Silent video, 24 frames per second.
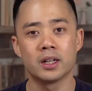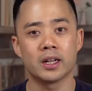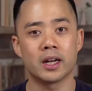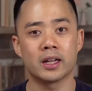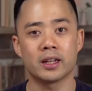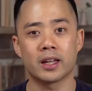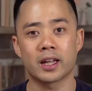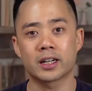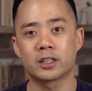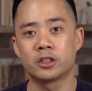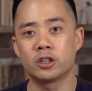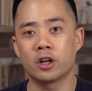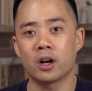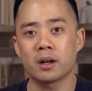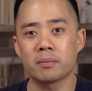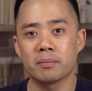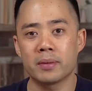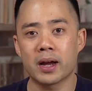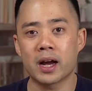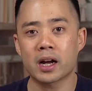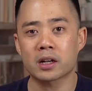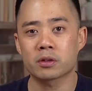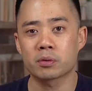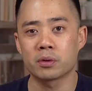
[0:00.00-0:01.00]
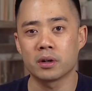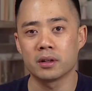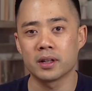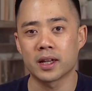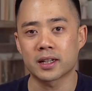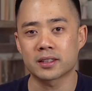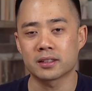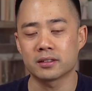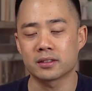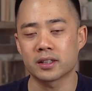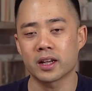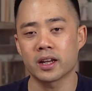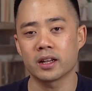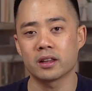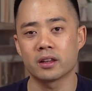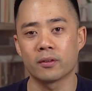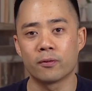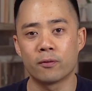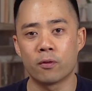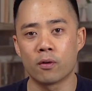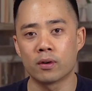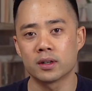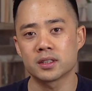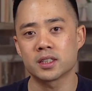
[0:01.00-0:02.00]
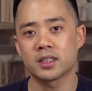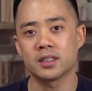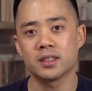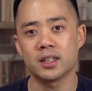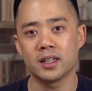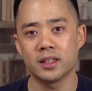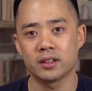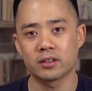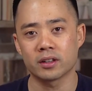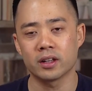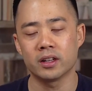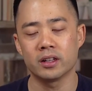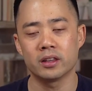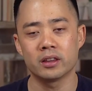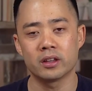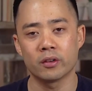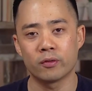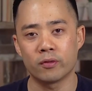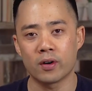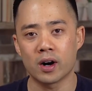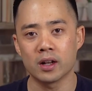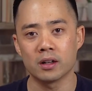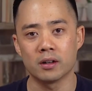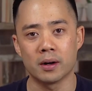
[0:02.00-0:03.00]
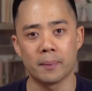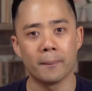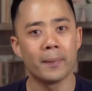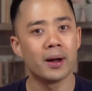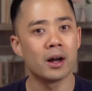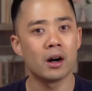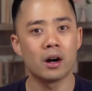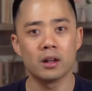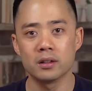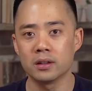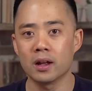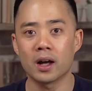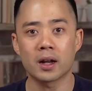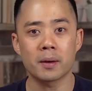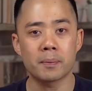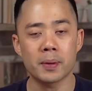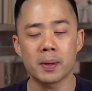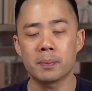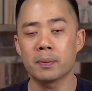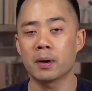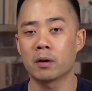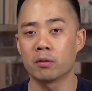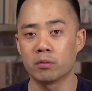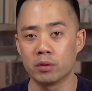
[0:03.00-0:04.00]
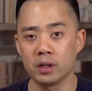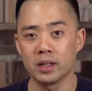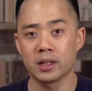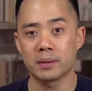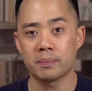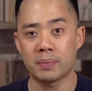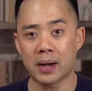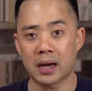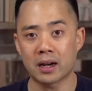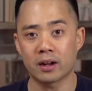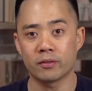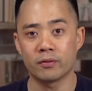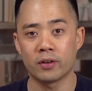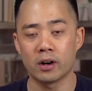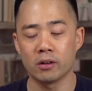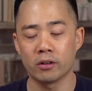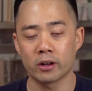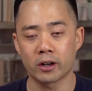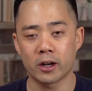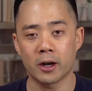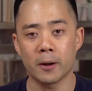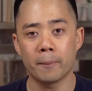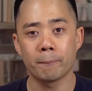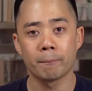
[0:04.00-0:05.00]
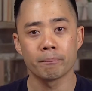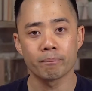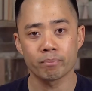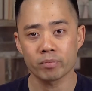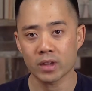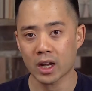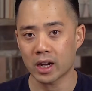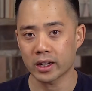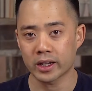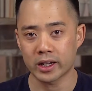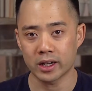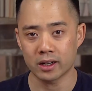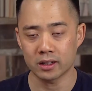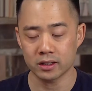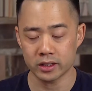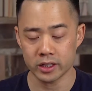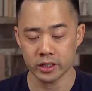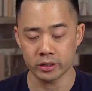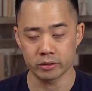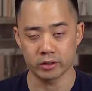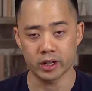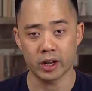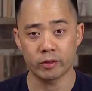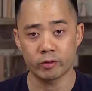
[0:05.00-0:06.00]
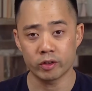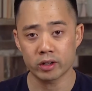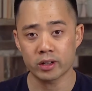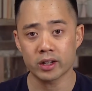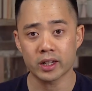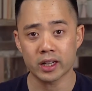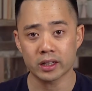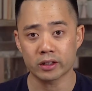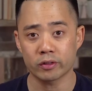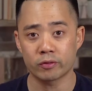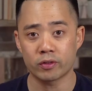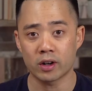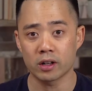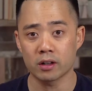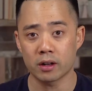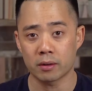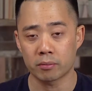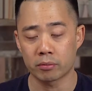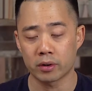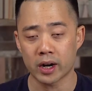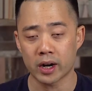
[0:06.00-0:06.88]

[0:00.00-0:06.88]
And like John Maxwell likes to say, the fortune is in the follow-up. A lot of people are really bad at following up. I guarantee you, if you can get the follow-up